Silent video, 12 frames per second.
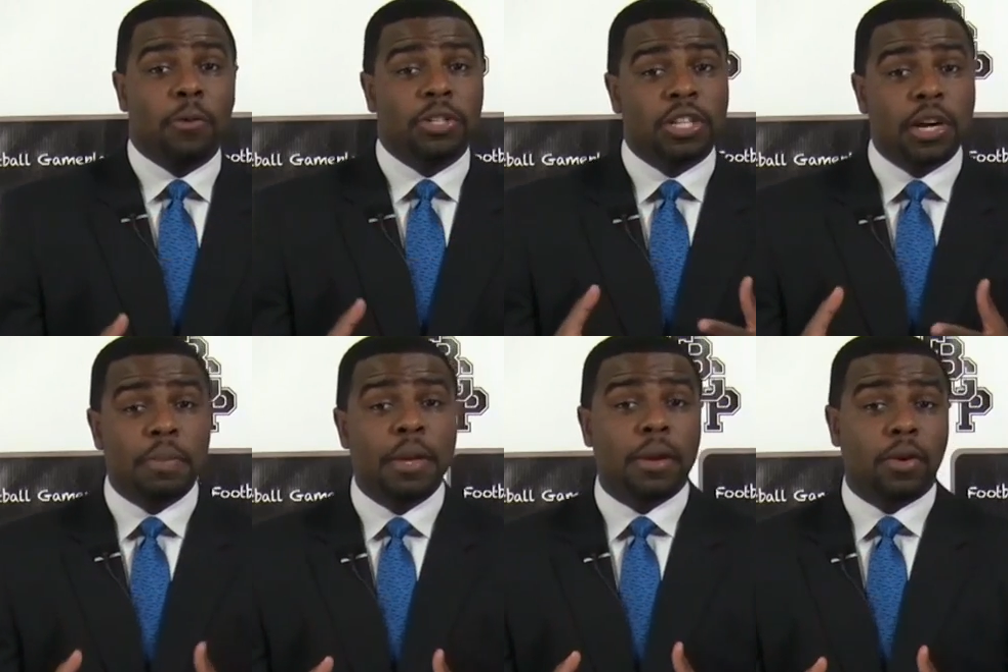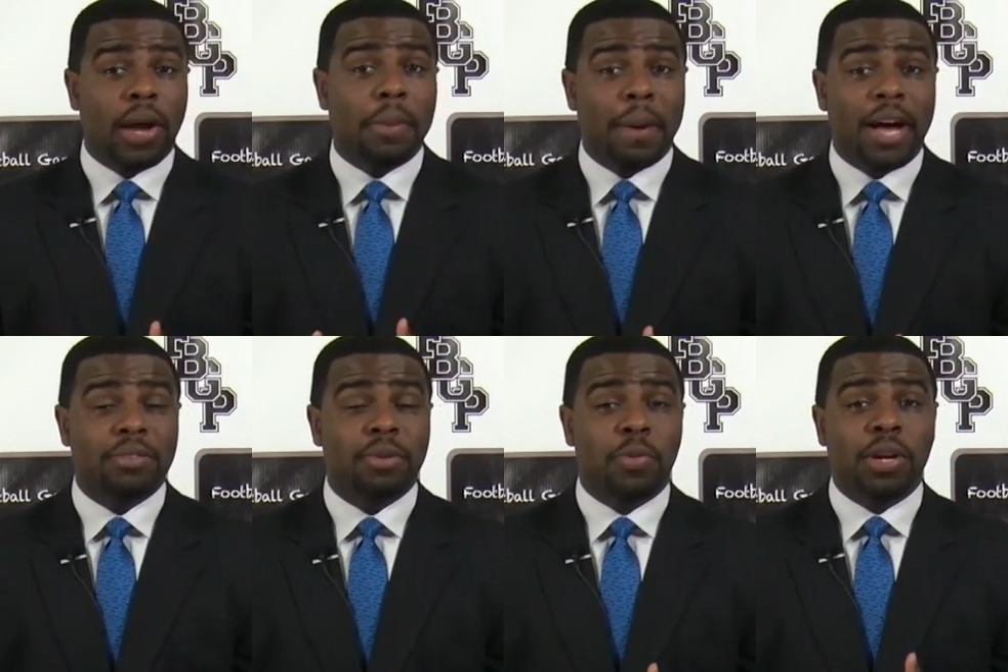which could be quite
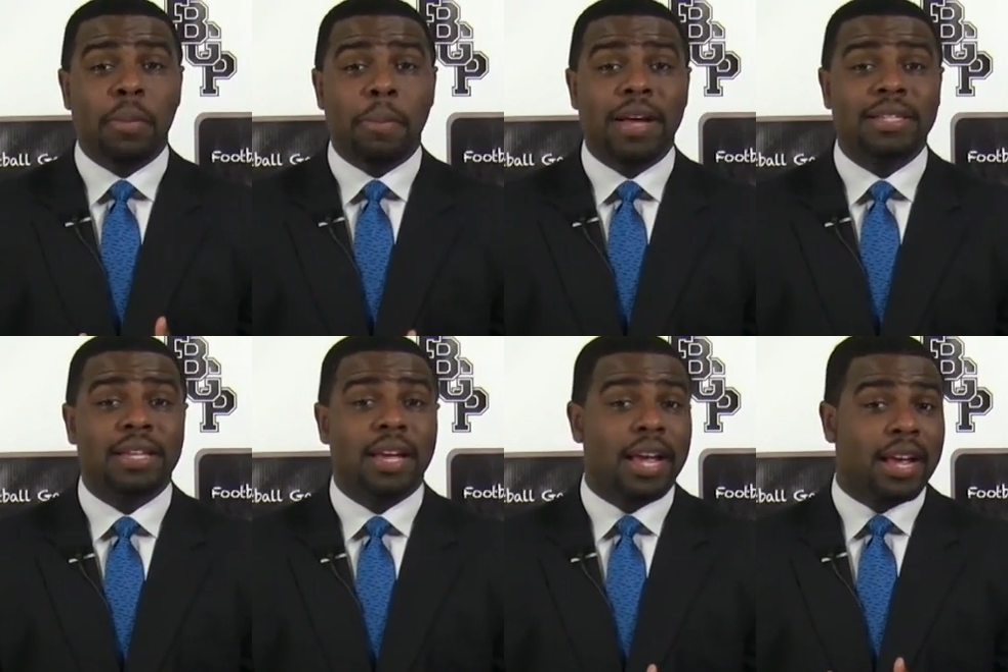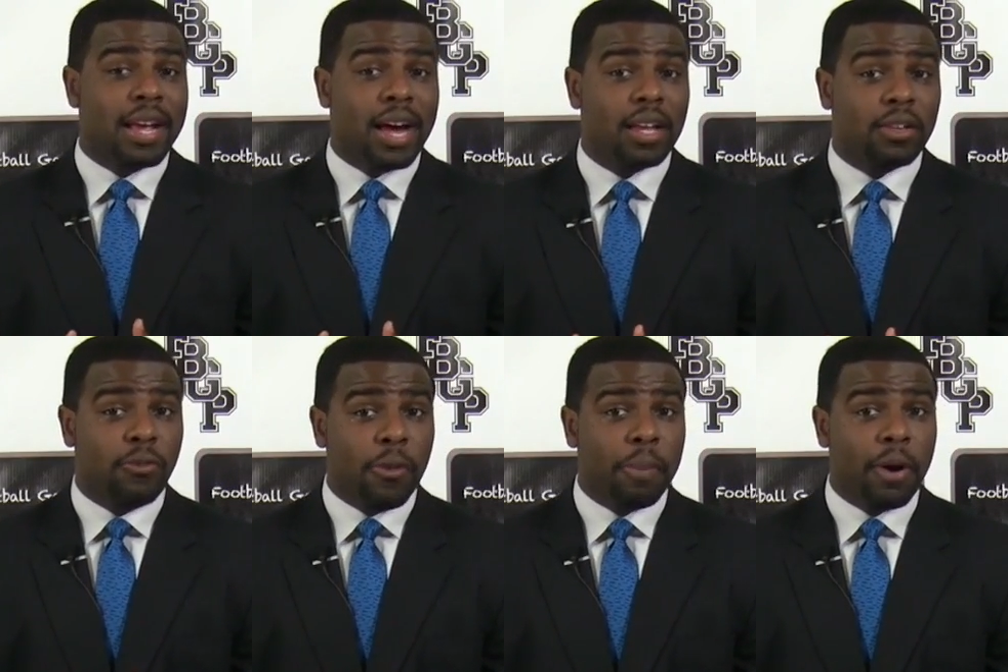possibly one of the best in
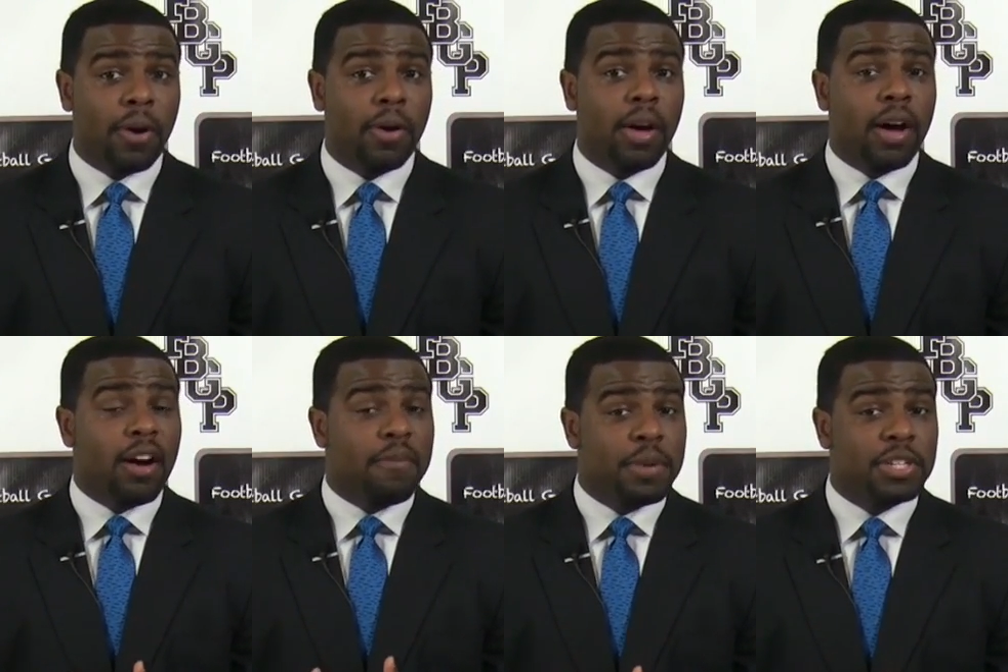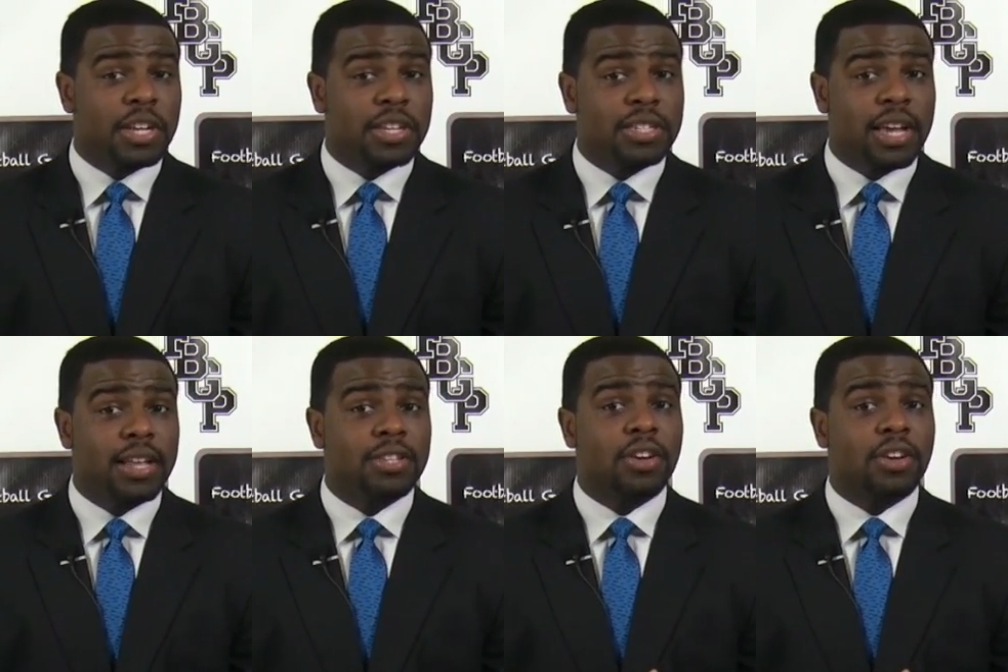college football of Michigan State,